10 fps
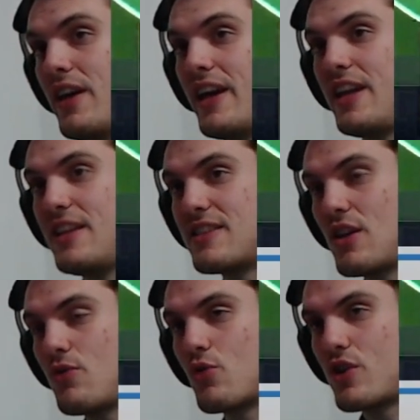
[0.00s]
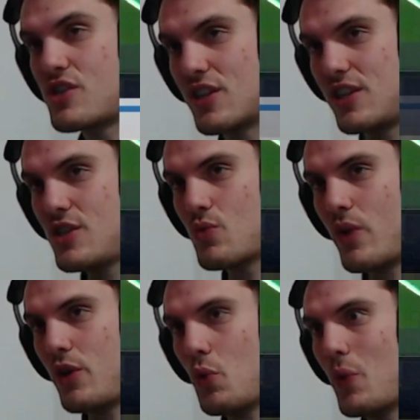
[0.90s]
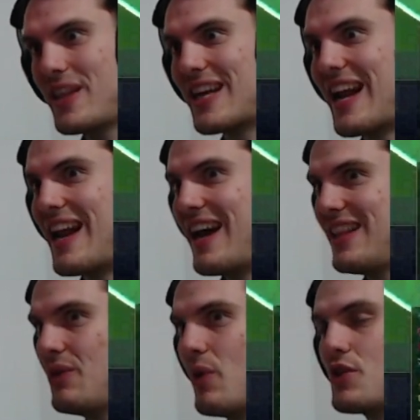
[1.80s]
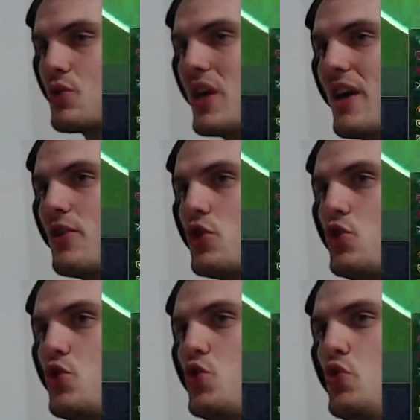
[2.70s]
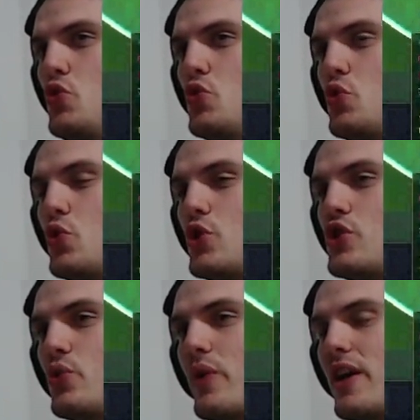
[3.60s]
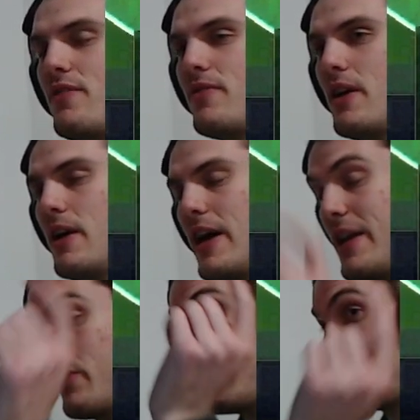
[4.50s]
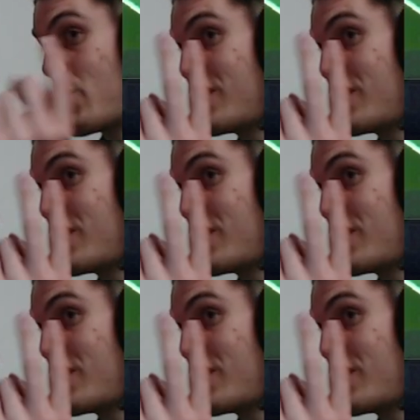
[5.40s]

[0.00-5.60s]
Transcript: and instead of crushing this one you wait another one so you have a huge wave and when you yeah.